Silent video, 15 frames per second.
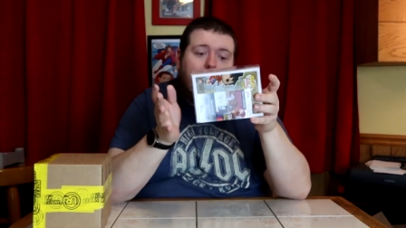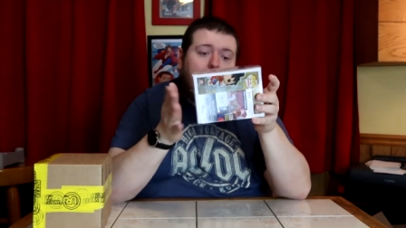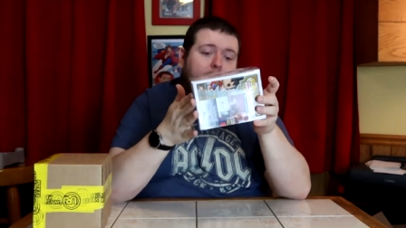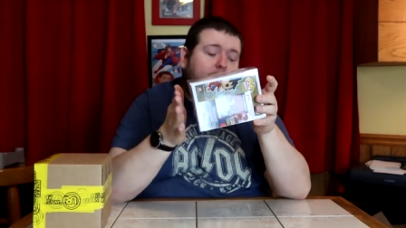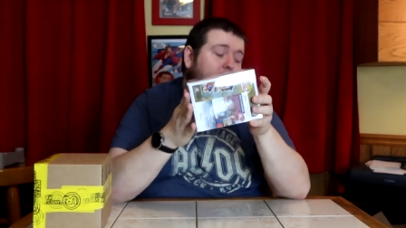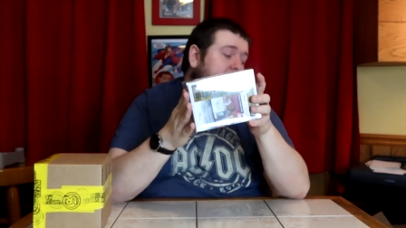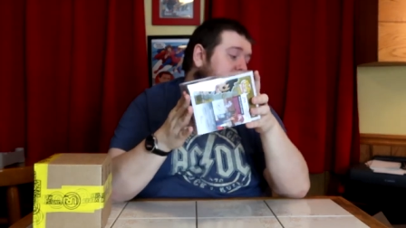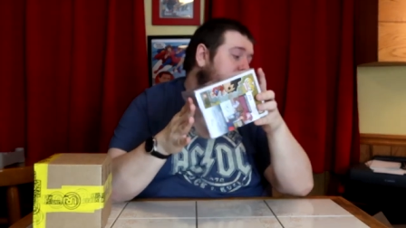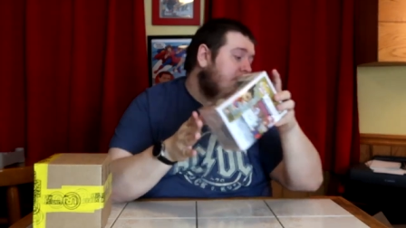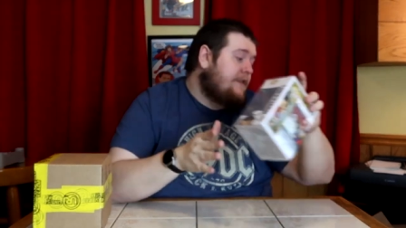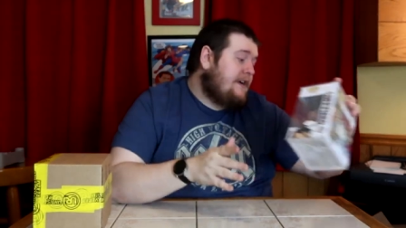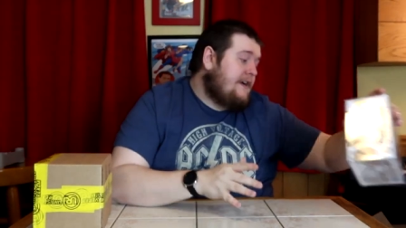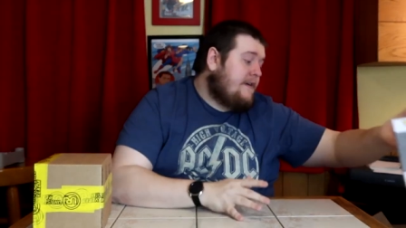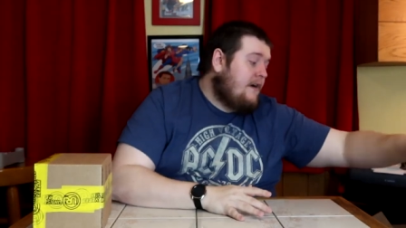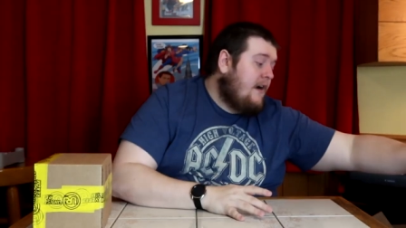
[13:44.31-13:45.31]
But really cool
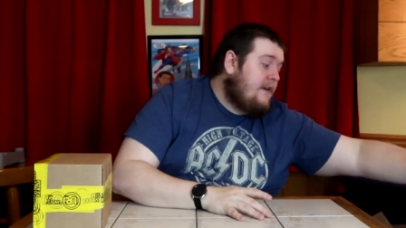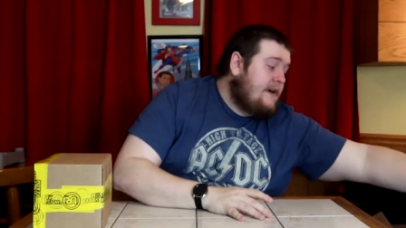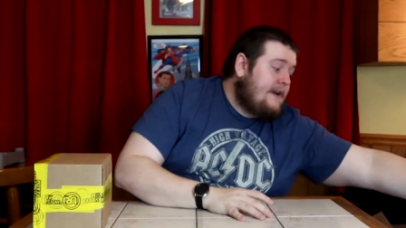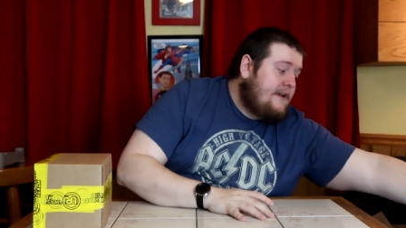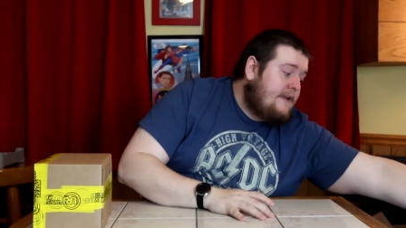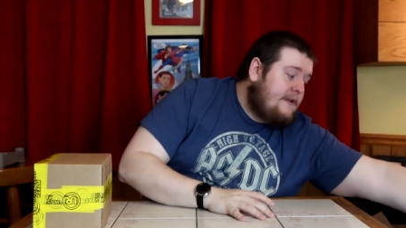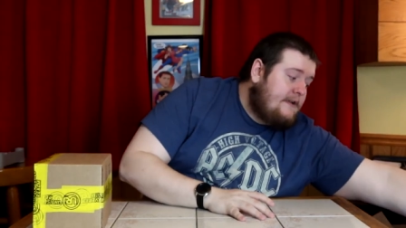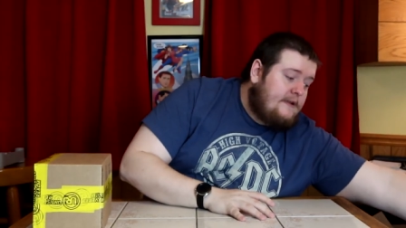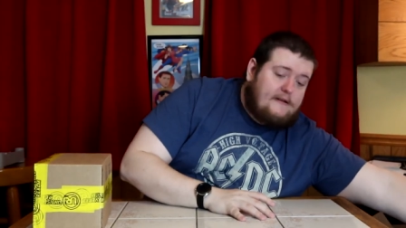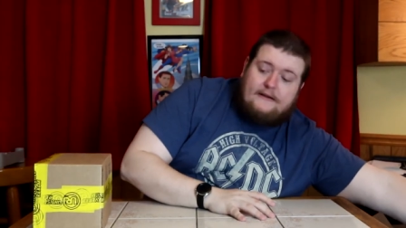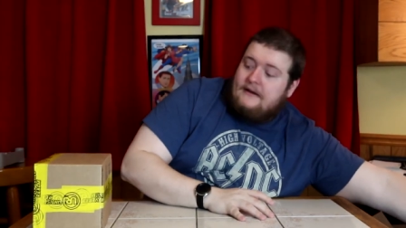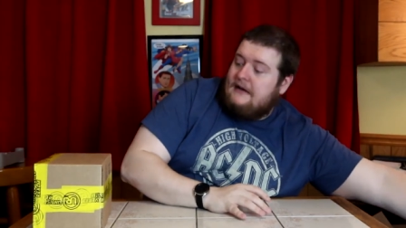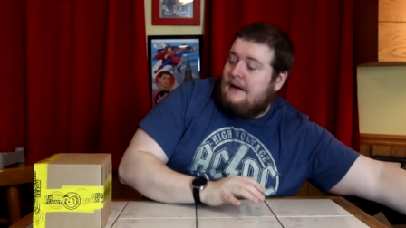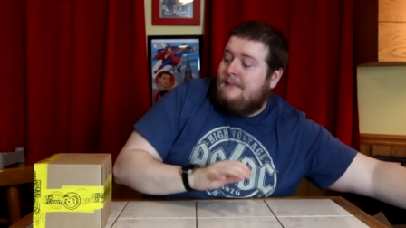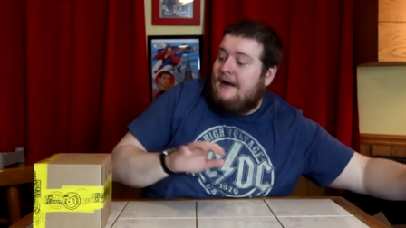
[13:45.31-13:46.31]
there. All right,
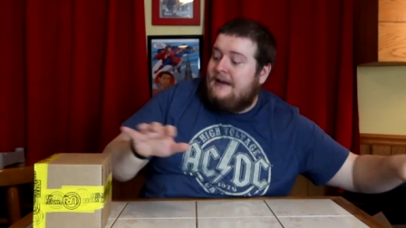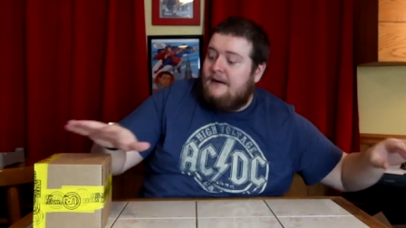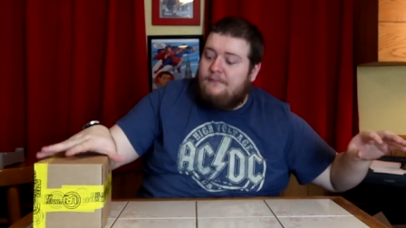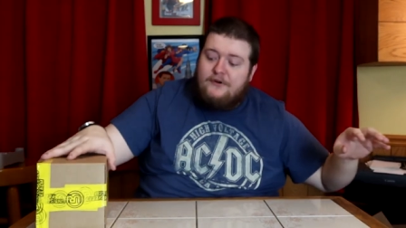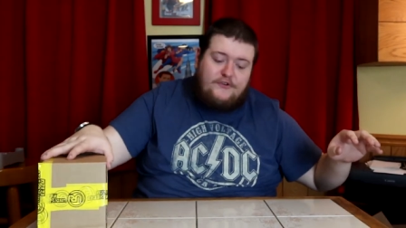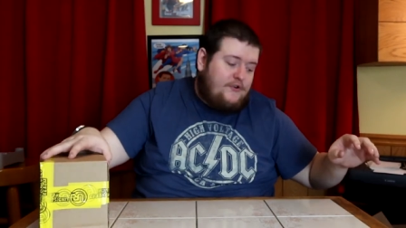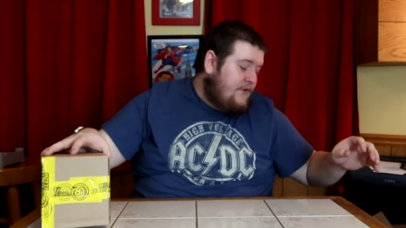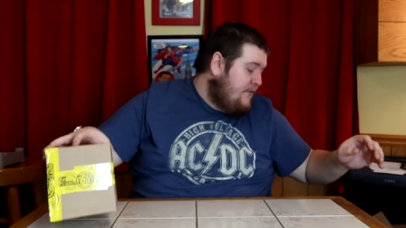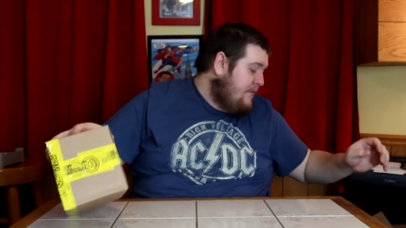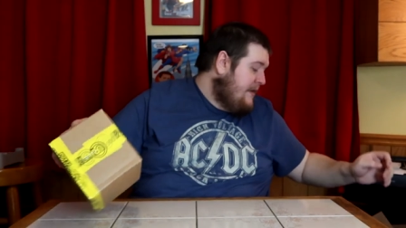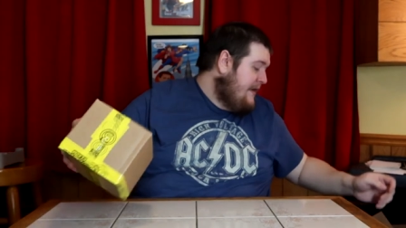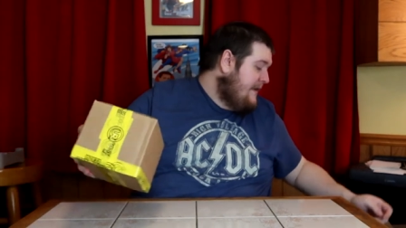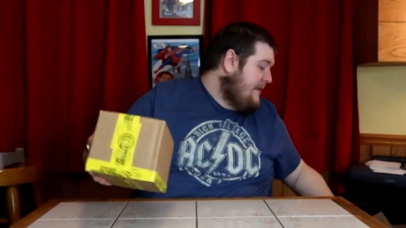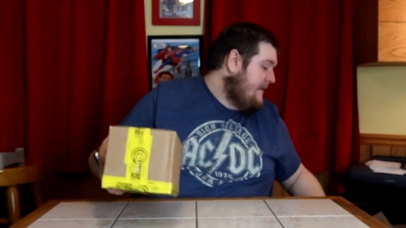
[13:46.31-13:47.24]
come on number two.